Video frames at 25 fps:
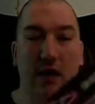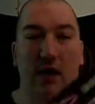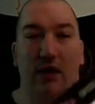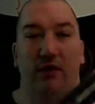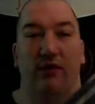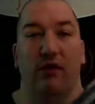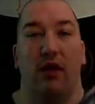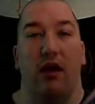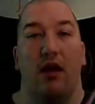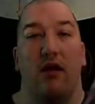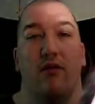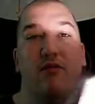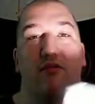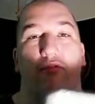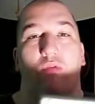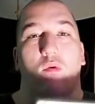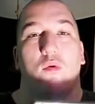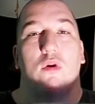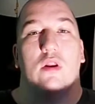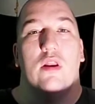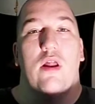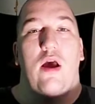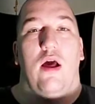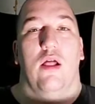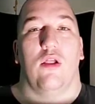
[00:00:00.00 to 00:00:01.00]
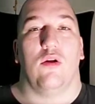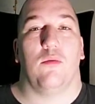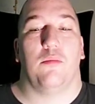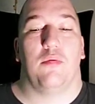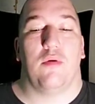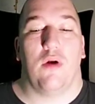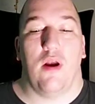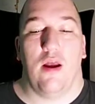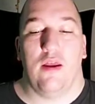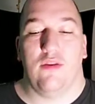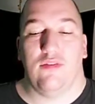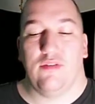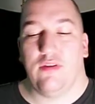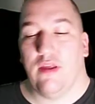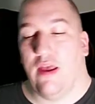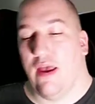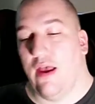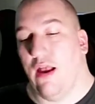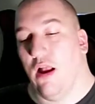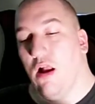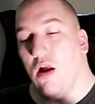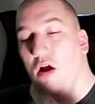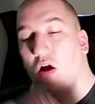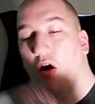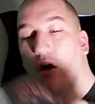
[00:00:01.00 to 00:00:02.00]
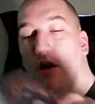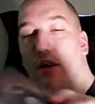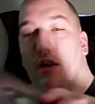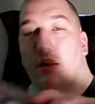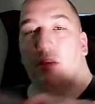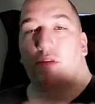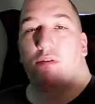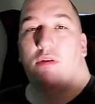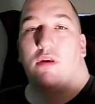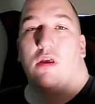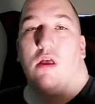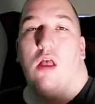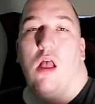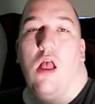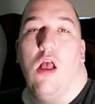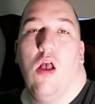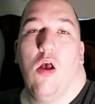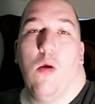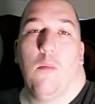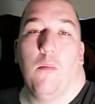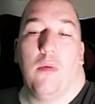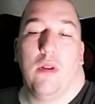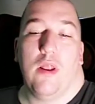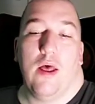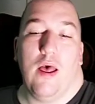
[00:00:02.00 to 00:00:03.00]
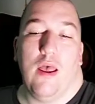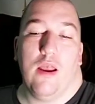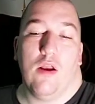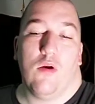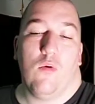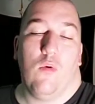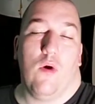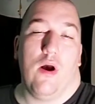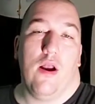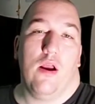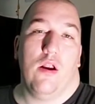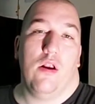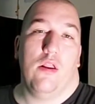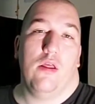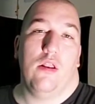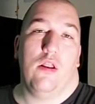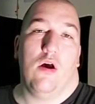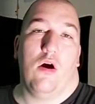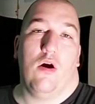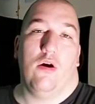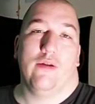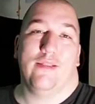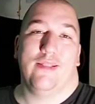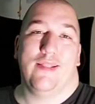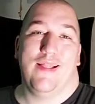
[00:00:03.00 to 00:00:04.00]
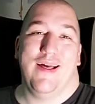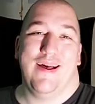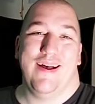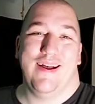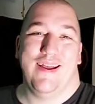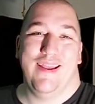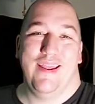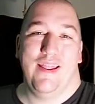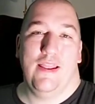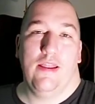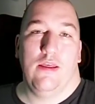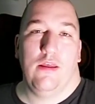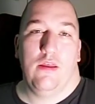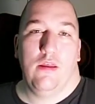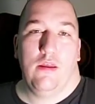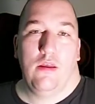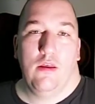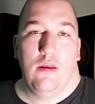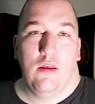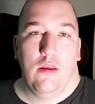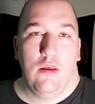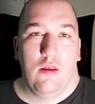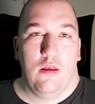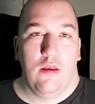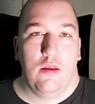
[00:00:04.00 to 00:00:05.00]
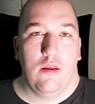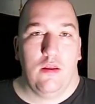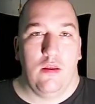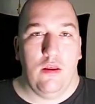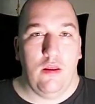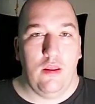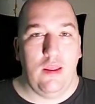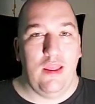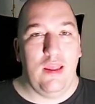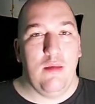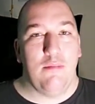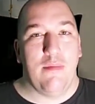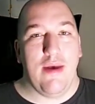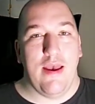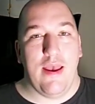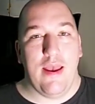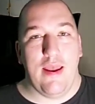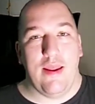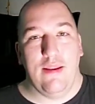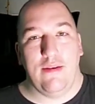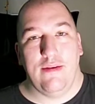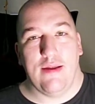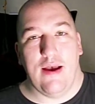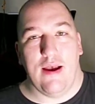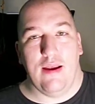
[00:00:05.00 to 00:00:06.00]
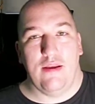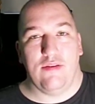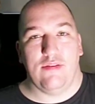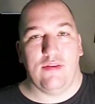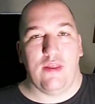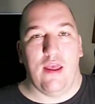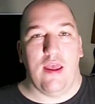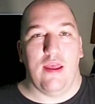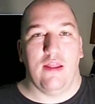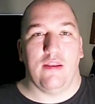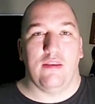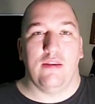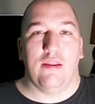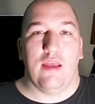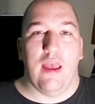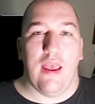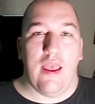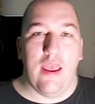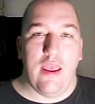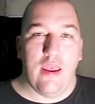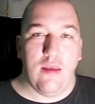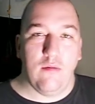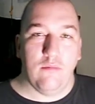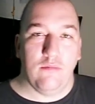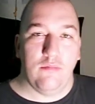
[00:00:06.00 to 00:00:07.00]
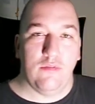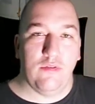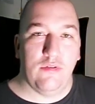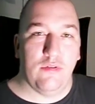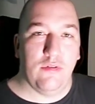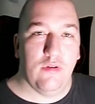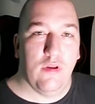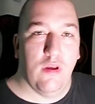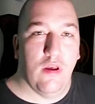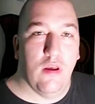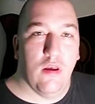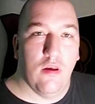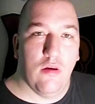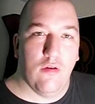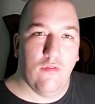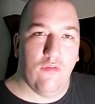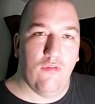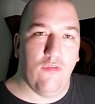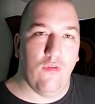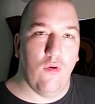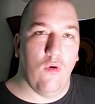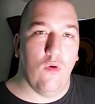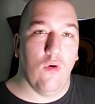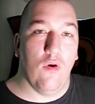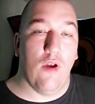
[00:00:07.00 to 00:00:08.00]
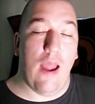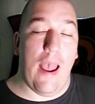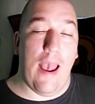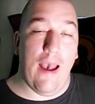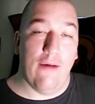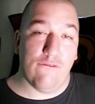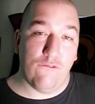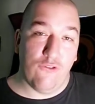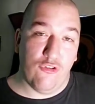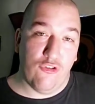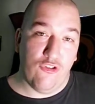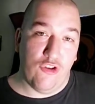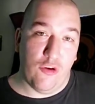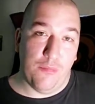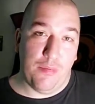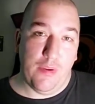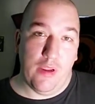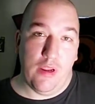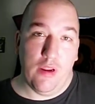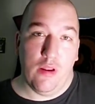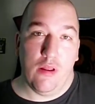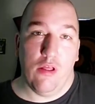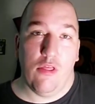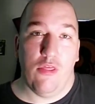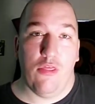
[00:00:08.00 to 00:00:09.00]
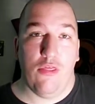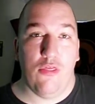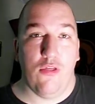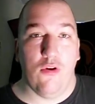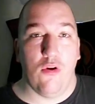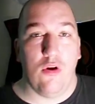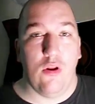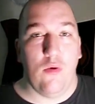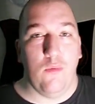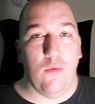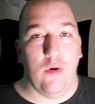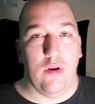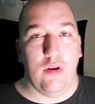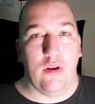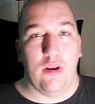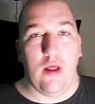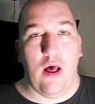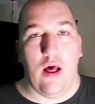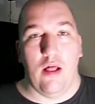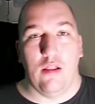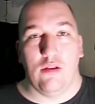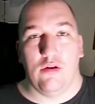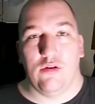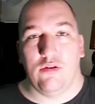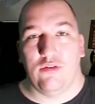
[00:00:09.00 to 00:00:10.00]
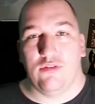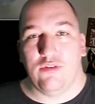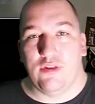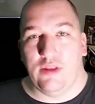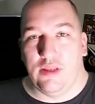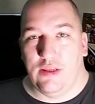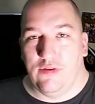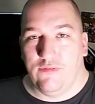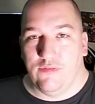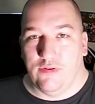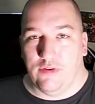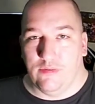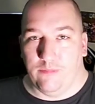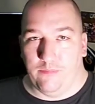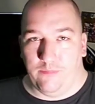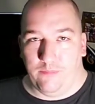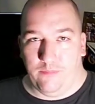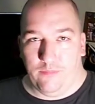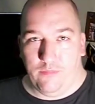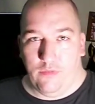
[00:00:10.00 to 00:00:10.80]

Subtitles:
it has a $40 price tag on it, but I acquired it online, eBay Dice Head Games, for, after shipping, $31 even.